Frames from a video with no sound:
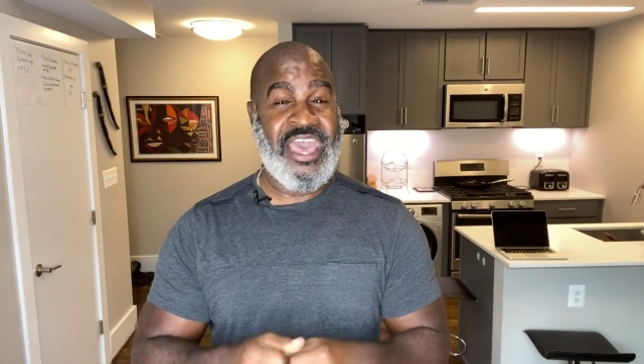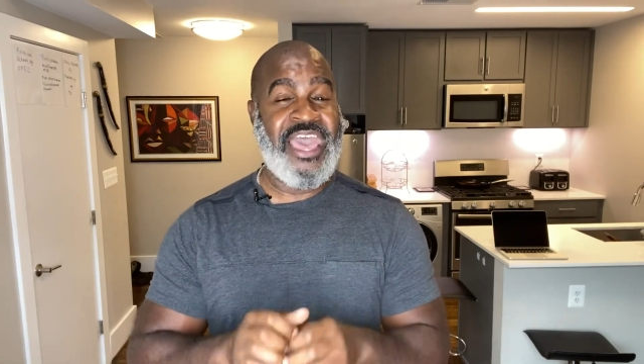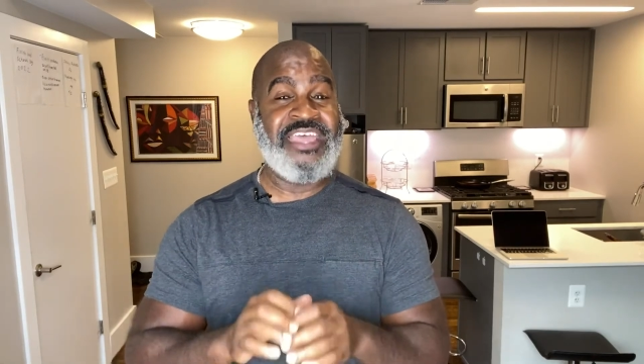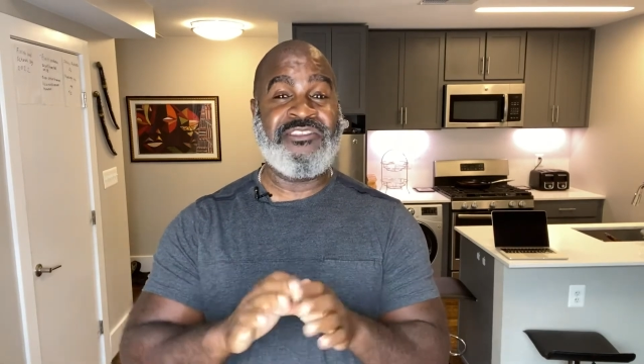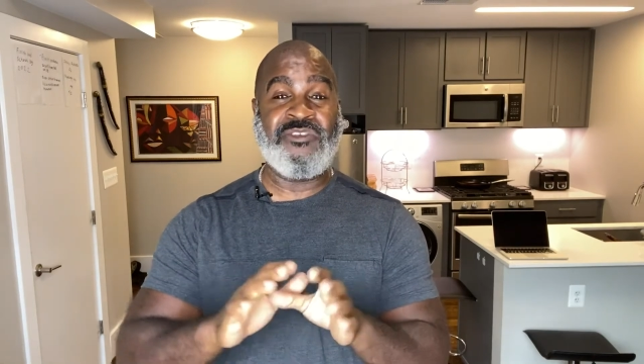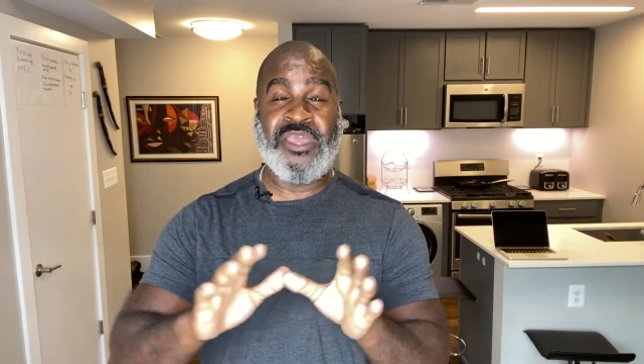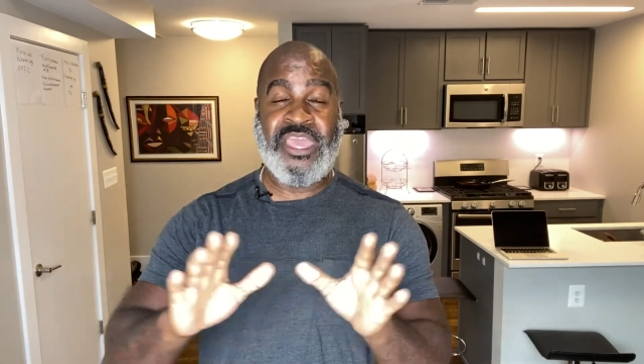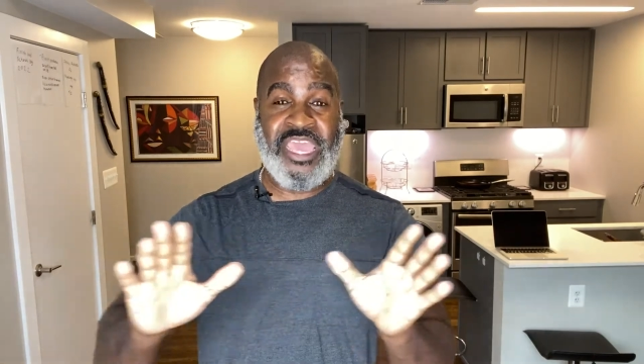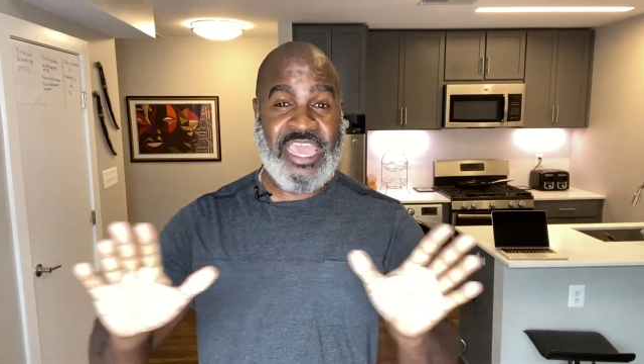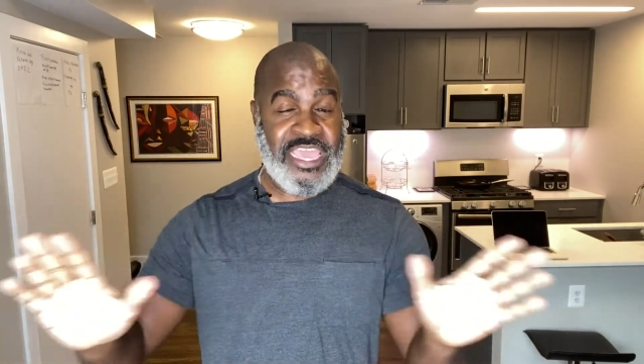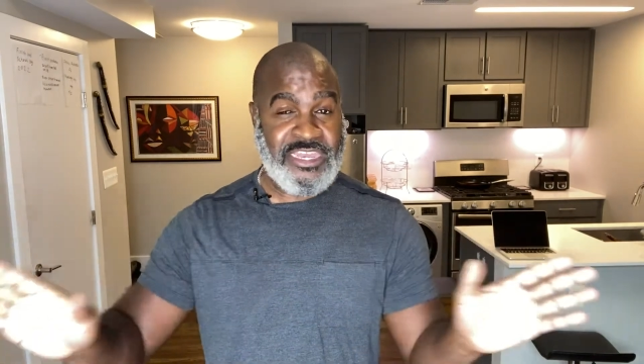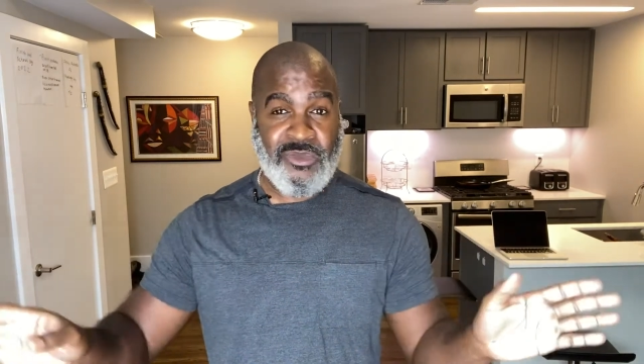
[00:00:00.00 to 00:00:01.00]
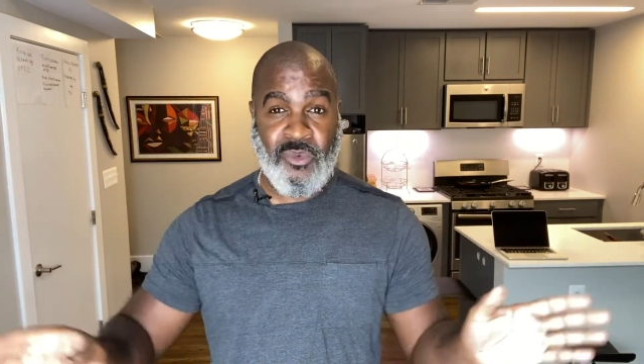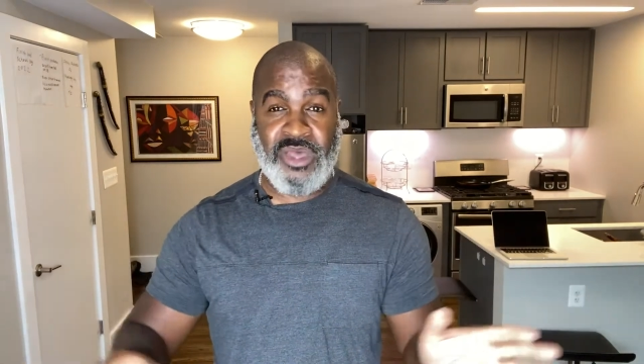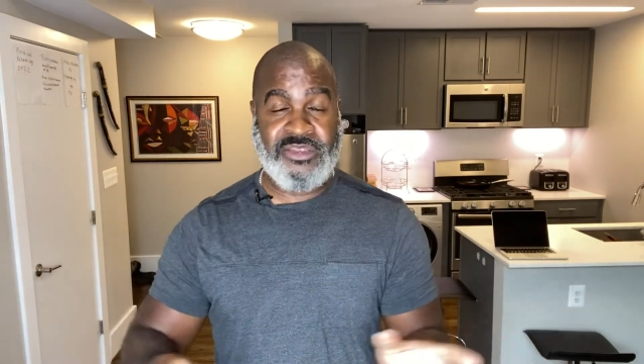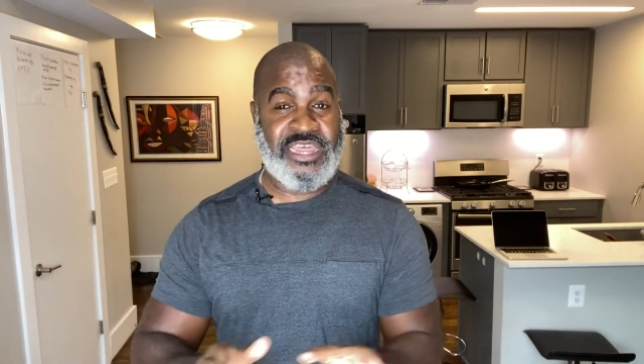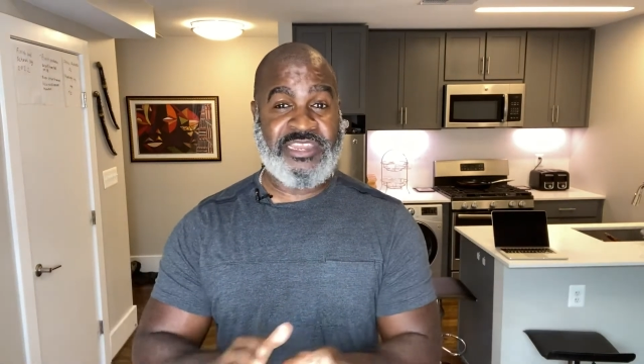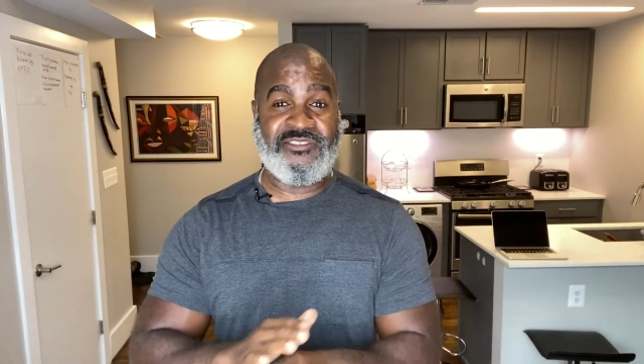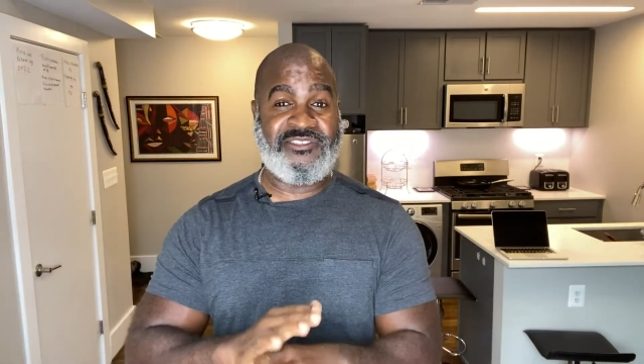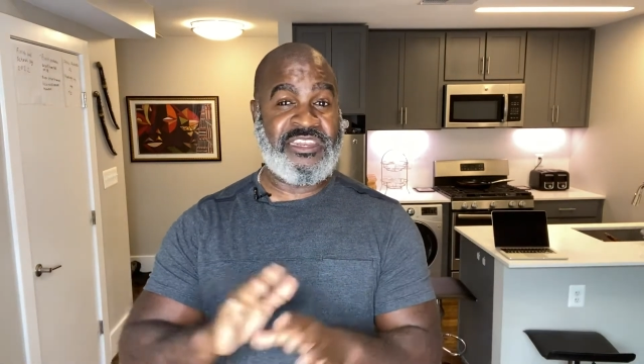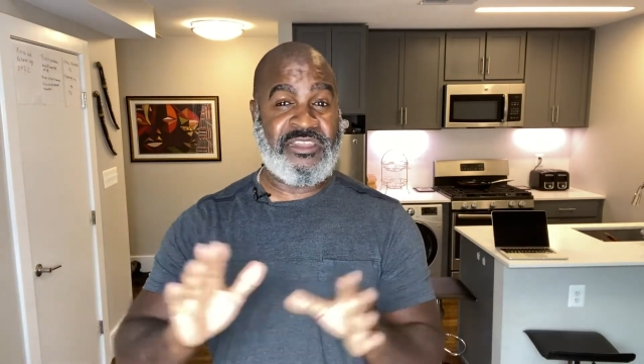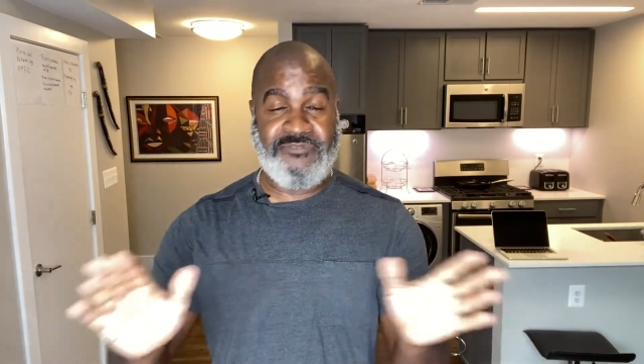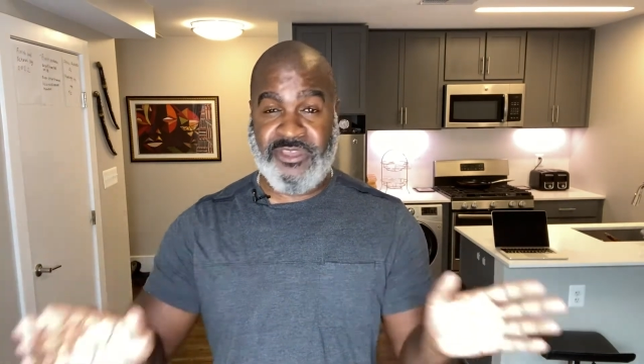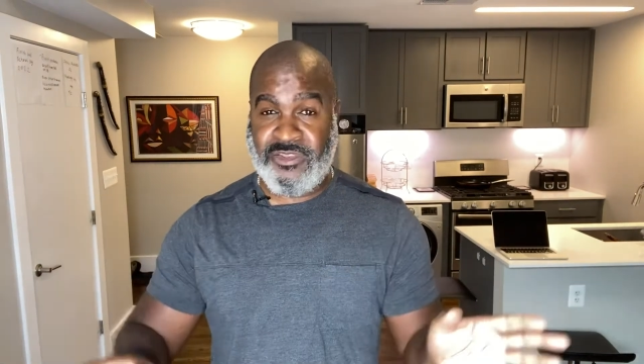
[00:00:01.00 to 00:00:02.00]
and to anyone that is
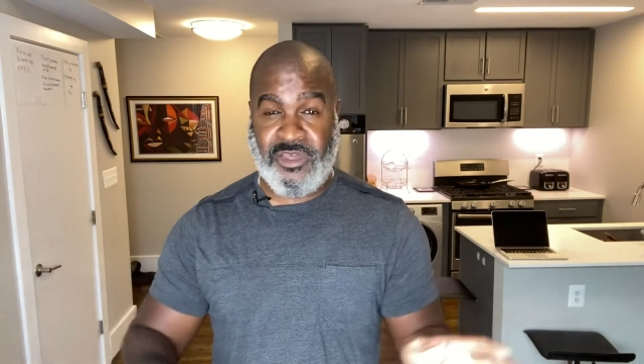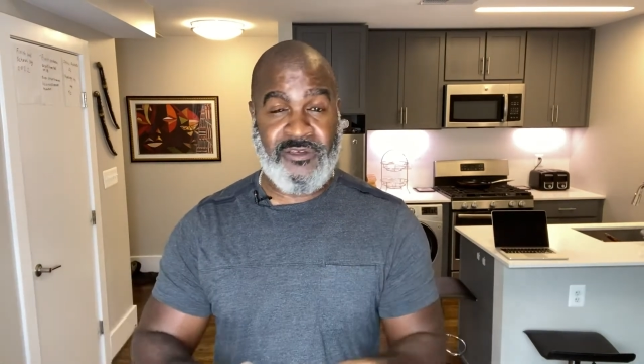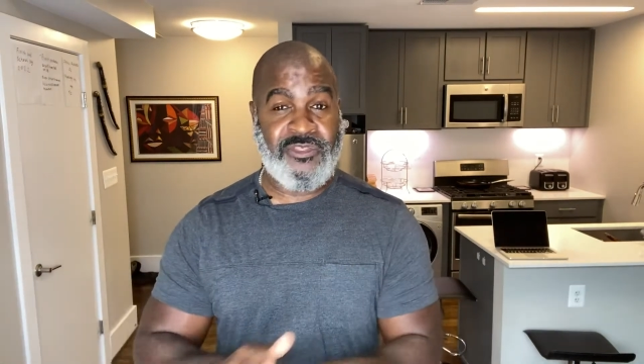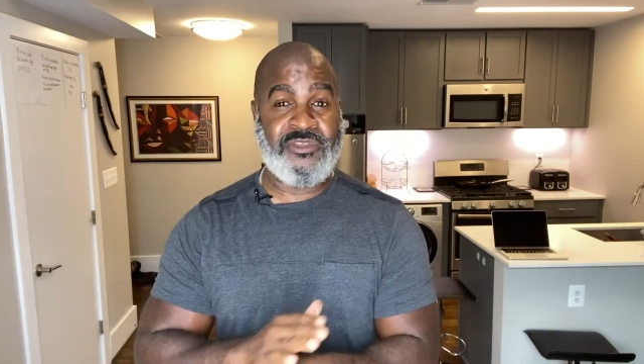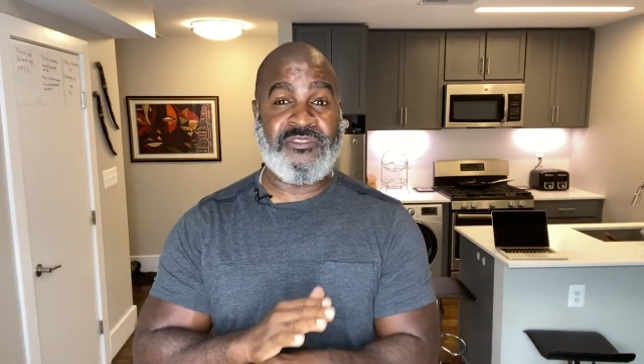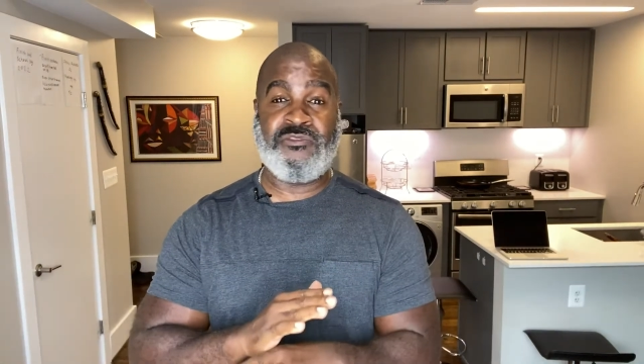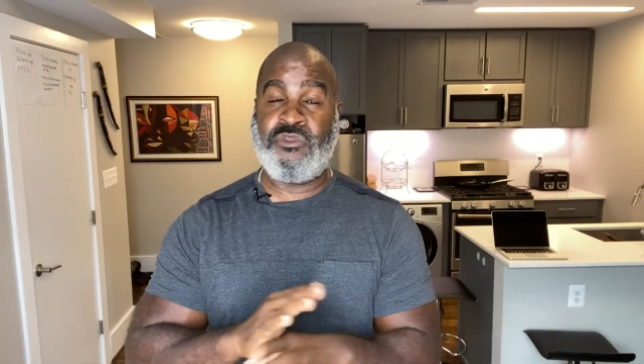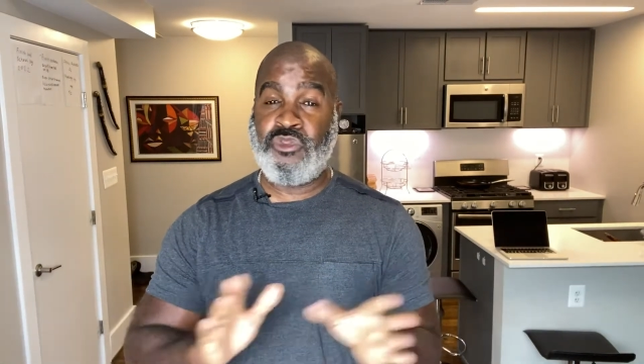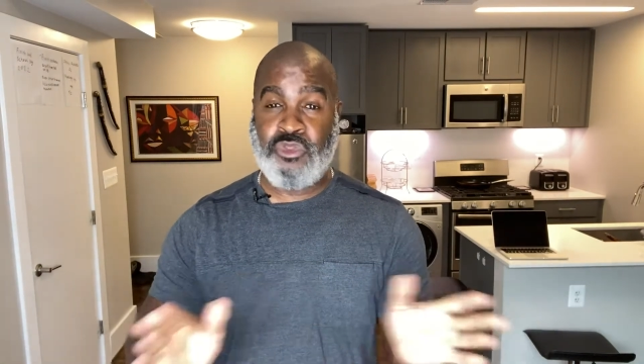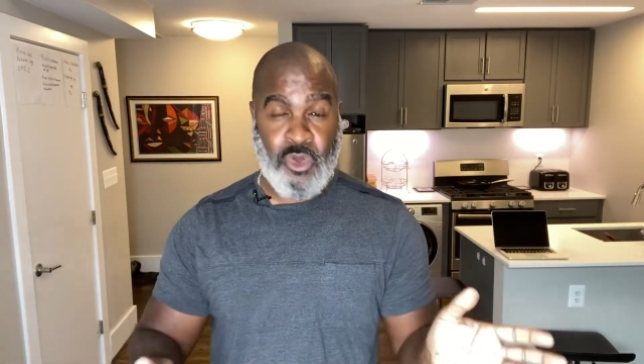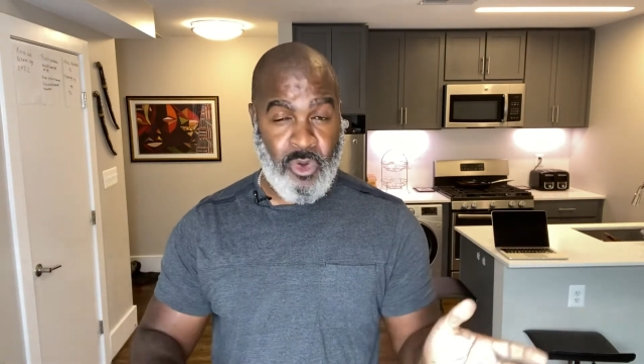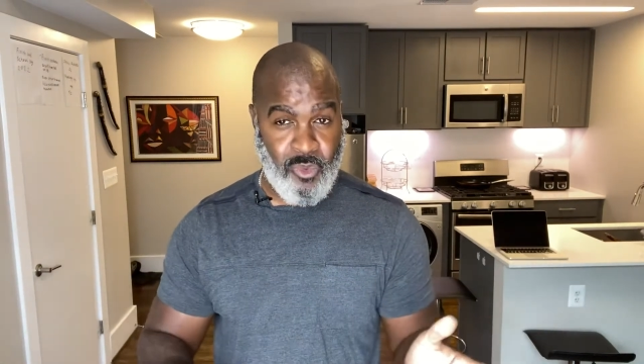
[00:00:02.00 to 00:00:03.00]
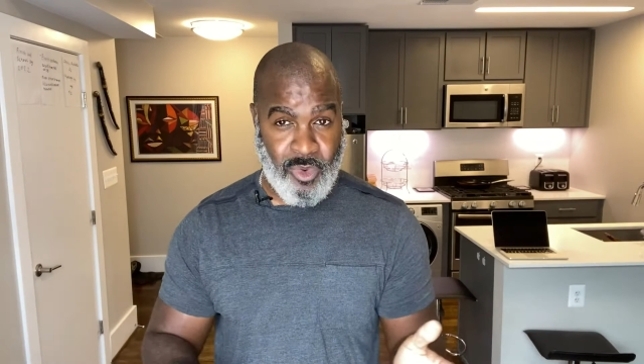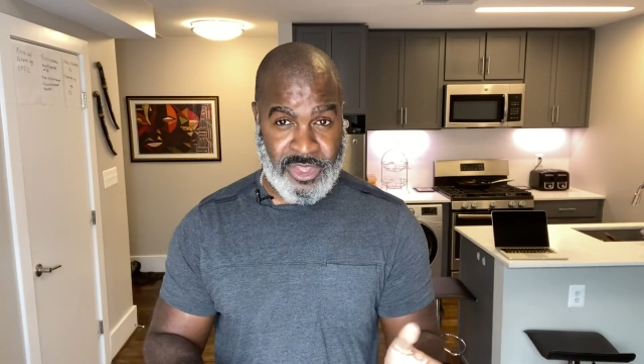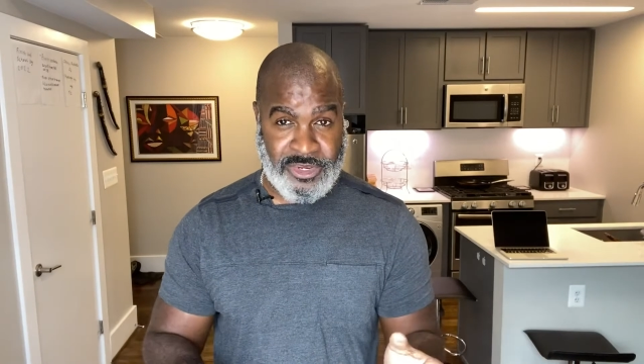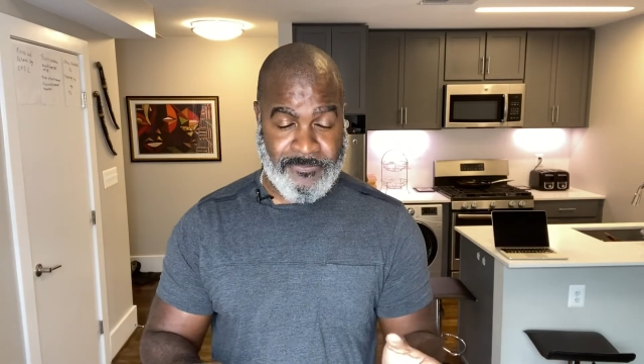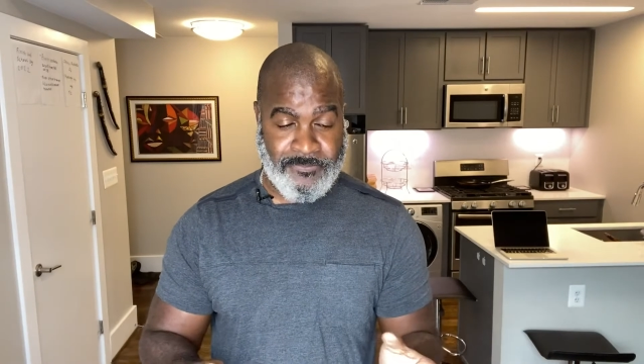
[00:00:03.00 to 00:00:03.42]
significant others, no one.